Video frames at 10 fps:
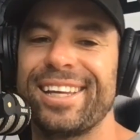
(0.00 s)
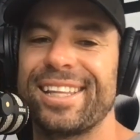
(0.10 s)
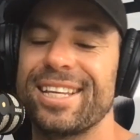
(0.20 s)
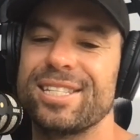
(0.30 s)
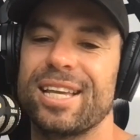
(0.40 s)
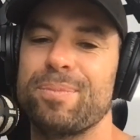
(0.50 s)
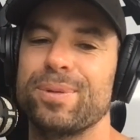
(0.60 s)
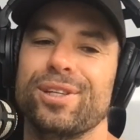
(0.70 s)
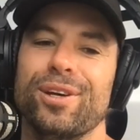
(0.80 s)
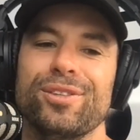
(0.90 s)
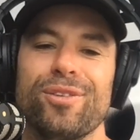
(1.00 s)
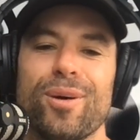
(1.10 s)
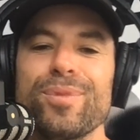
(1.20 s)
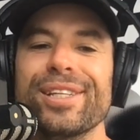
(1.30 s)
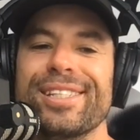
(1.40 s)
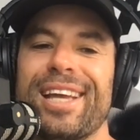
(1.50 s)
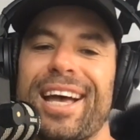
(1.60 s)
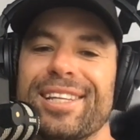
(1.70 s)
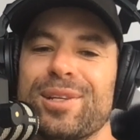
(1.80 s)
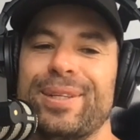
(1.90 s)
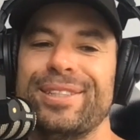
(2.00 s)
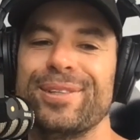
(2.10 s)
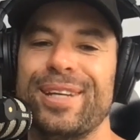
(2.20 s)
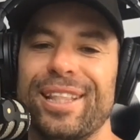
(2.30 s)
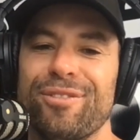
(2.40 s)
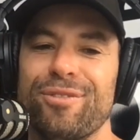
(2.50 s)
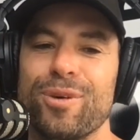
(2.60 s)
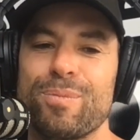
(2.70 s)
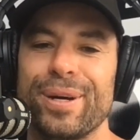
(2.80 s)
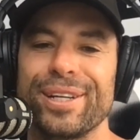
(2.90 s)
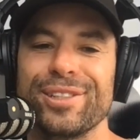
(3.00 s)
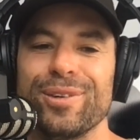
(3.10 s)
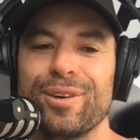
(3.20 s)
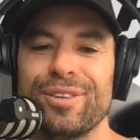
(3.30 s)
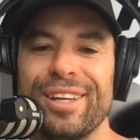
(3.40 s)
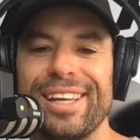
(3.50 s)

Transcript: these episodes from the start, so we do get the full picture of